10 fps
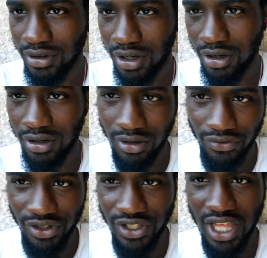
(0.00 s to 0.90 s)
of
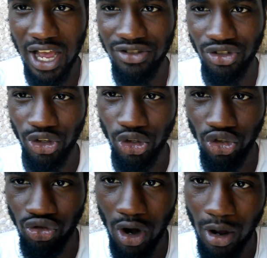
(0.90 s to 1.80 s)
his 1,000-year
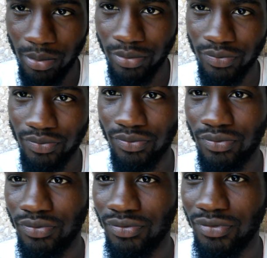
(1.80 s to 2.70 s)
drought
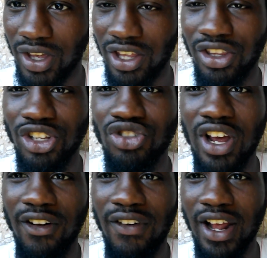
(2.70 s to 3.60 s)
and then
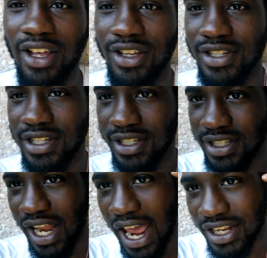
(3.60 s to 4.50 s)
try to fight against us.
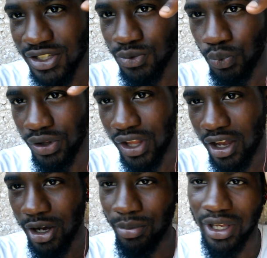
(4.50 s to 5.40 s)
That's when they
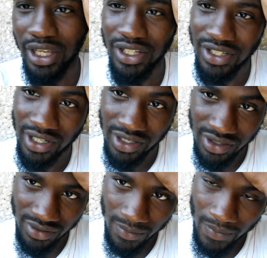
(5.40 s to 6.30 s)
come against
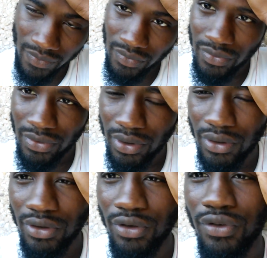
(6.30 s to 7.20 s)
us.
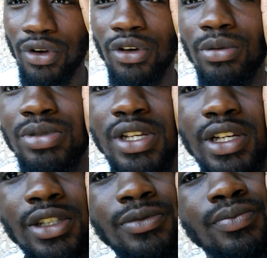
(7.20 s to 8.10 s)
You feel what I'm
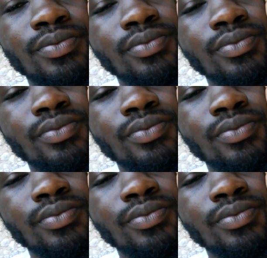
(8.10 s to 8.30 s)
saying?